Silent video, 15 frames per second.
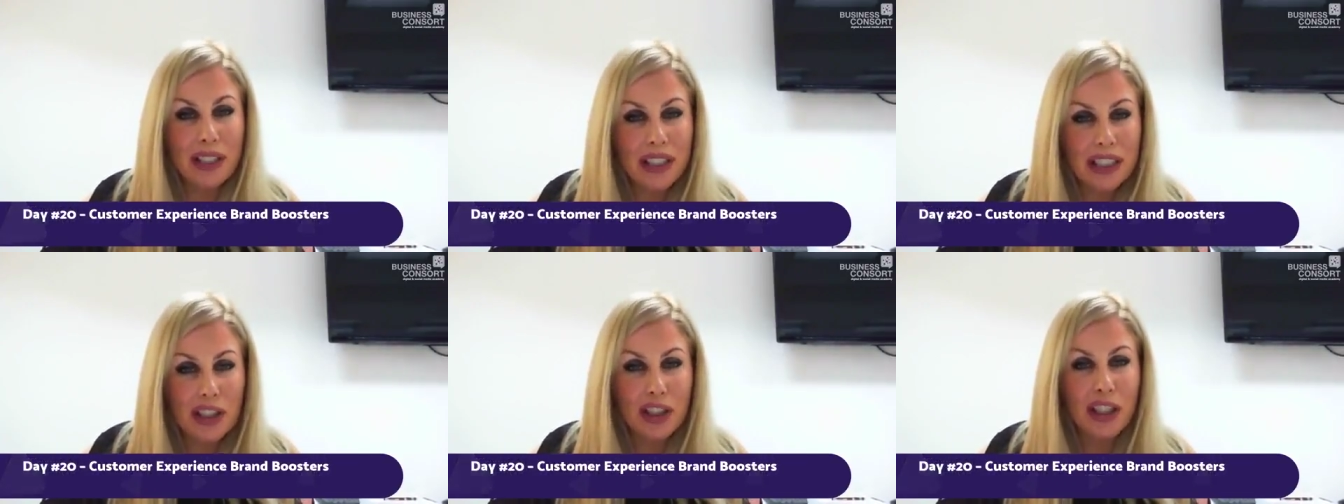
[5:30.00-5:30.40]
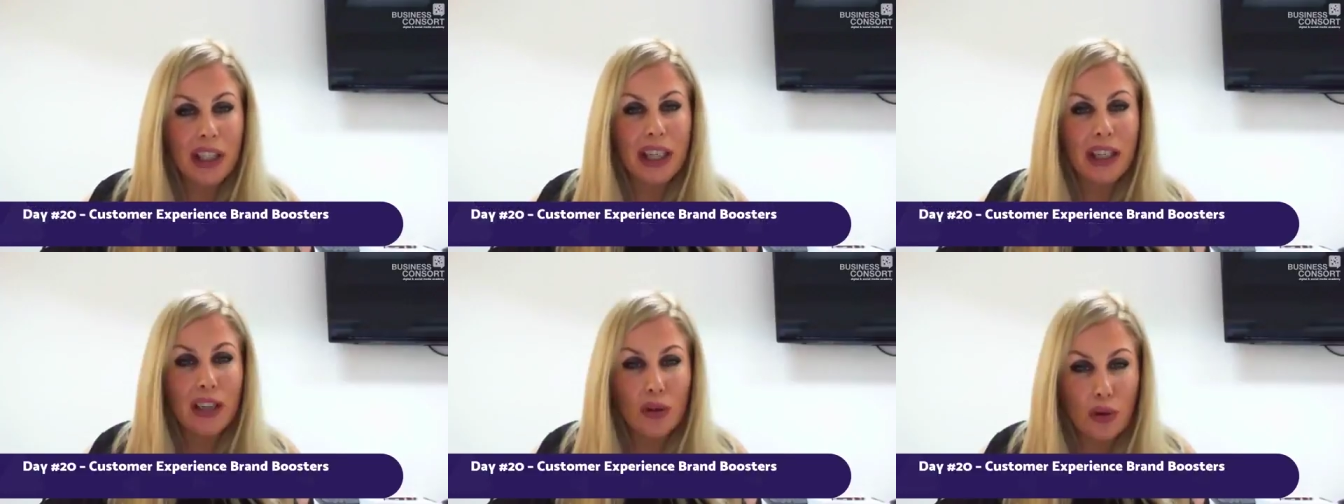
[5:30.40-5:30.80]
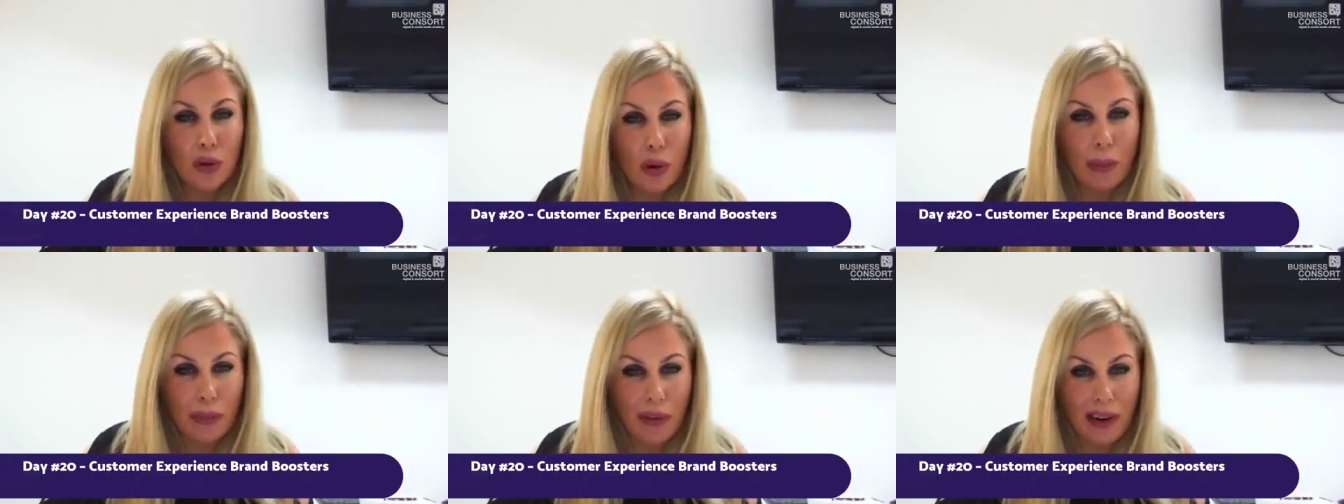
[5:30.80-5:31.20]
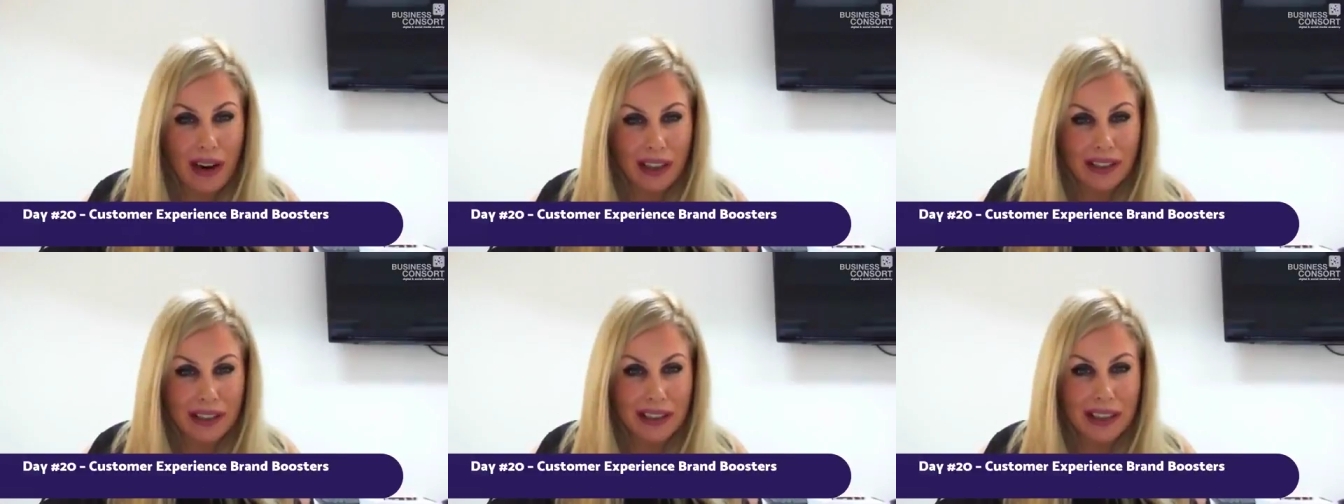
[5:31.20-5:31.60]
positioning your
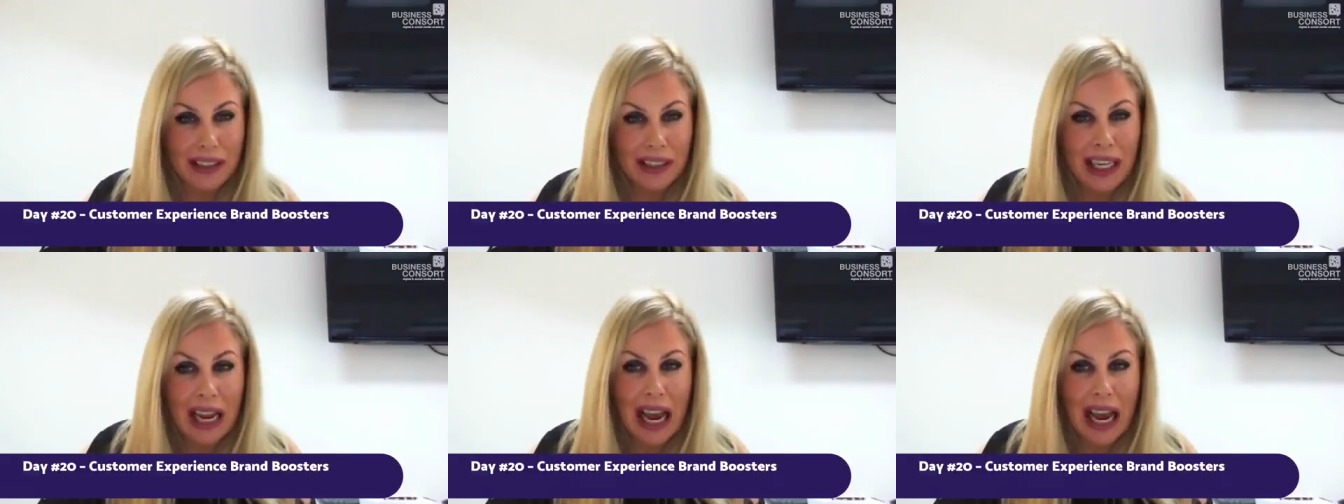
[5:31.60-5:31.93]
brand.